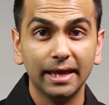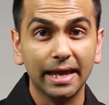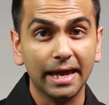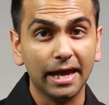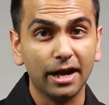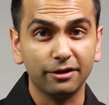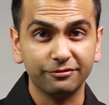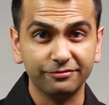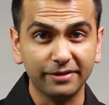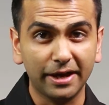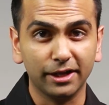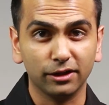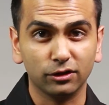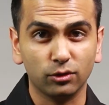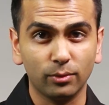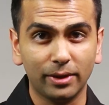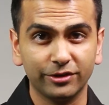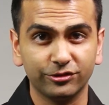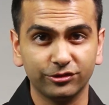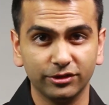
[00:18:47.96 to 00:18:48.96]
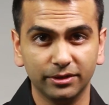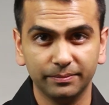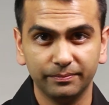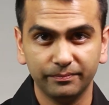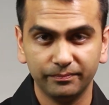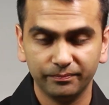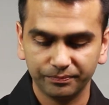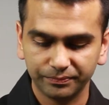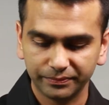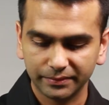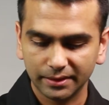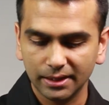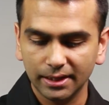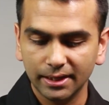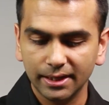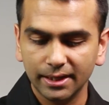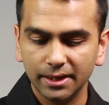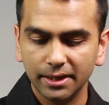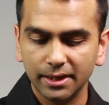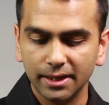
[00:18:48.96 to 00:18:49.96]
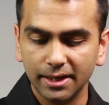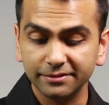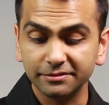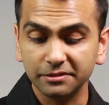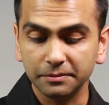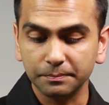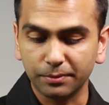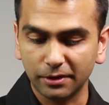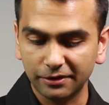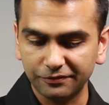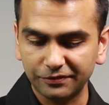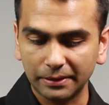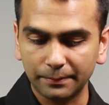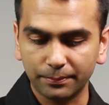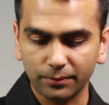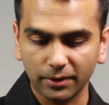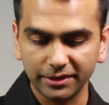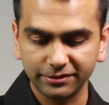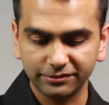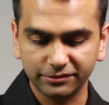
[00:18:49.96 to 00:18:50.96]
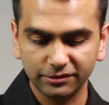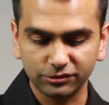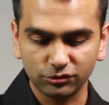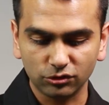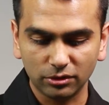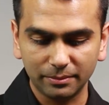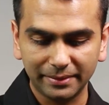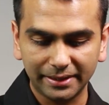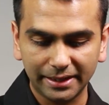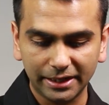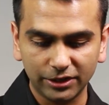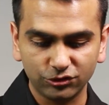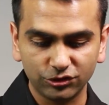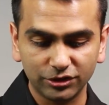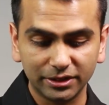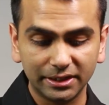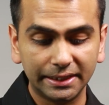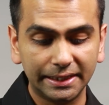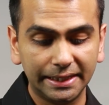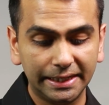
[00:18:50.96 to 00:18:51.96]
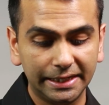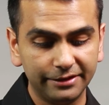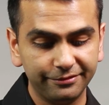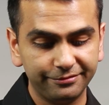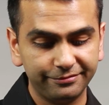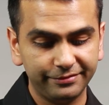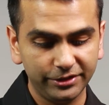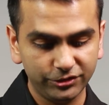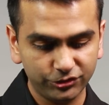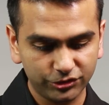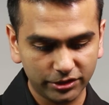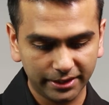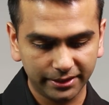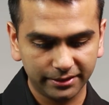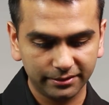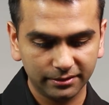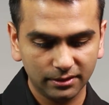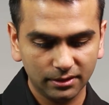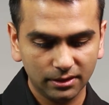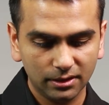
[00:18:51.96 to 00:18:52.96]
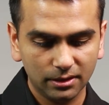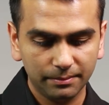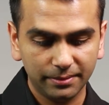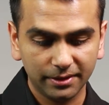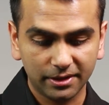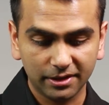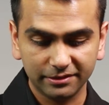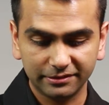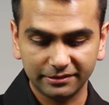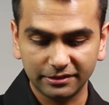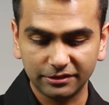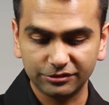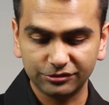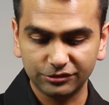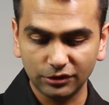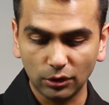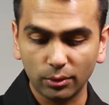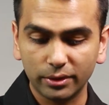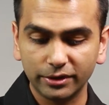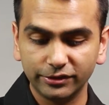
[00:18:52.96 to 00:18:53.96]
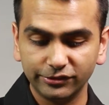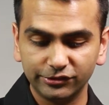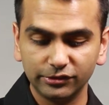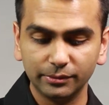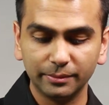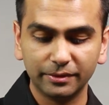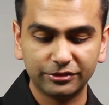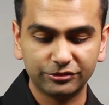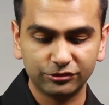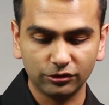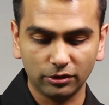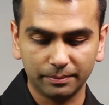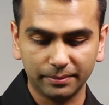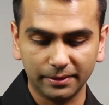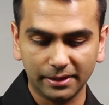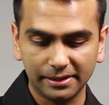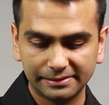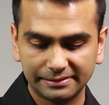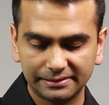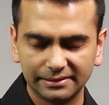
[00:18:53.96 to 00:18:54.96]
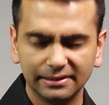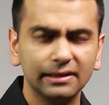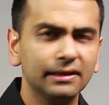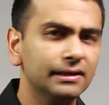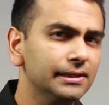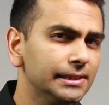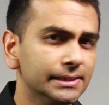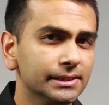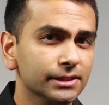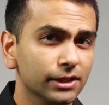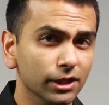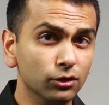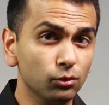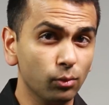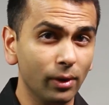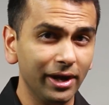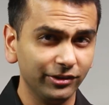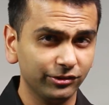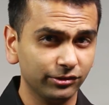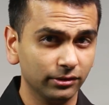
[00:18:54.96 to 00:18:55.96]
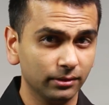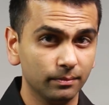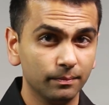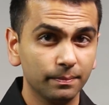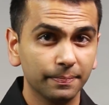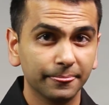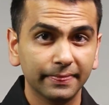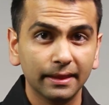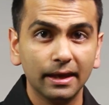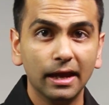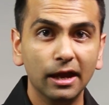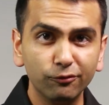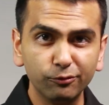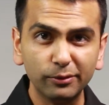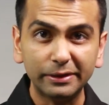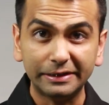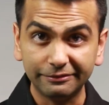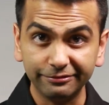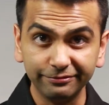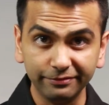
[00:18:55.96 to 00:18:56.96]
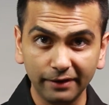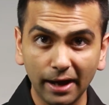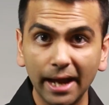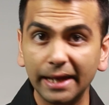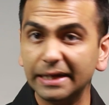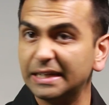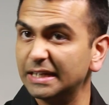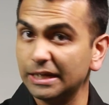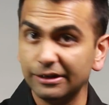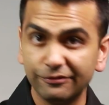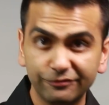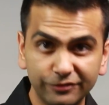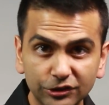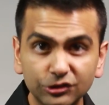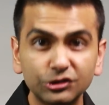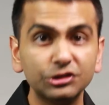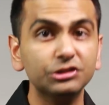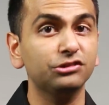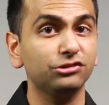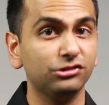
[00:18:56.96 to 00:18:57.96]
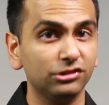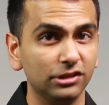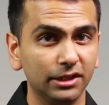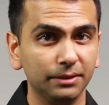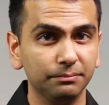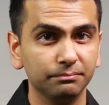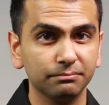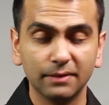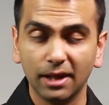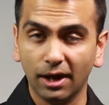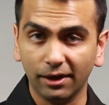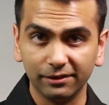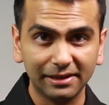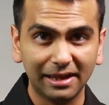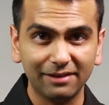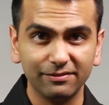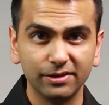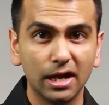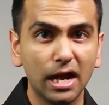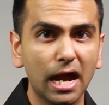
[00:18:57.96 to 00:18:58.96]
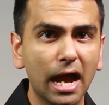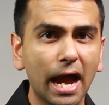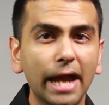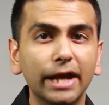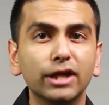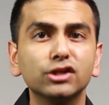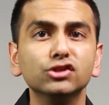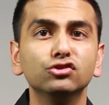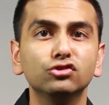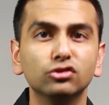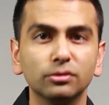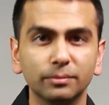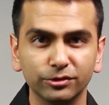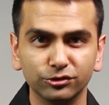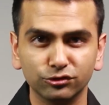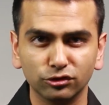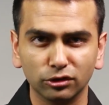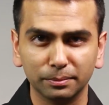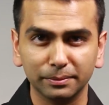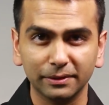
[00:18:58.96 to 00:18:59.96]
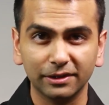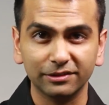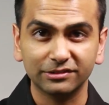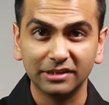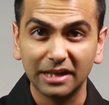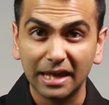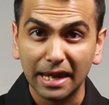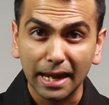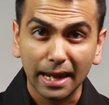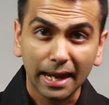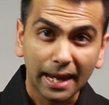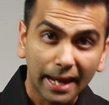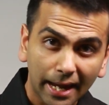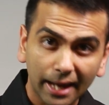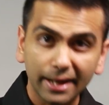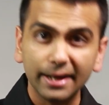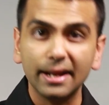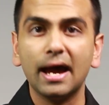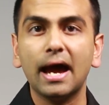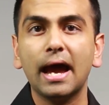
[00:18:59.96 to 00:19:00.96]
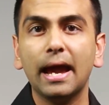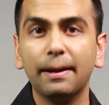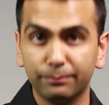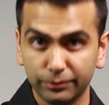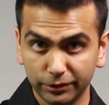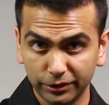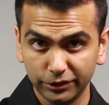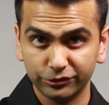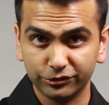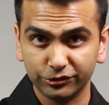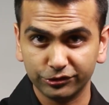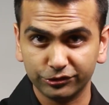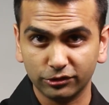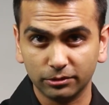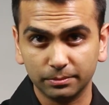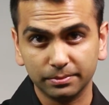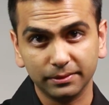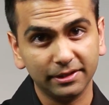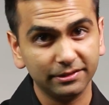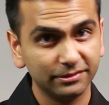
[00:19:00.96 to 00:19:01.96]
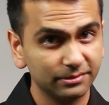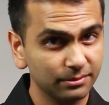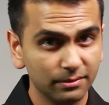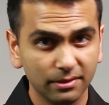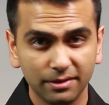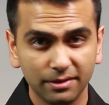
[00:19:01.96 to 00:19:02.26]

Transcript: And our final question. Isn't perfect price discrimination inefficient because there's no consumer surplus? Good question. If we defined efficiency as having a high consumer surplus and a high producer surplus,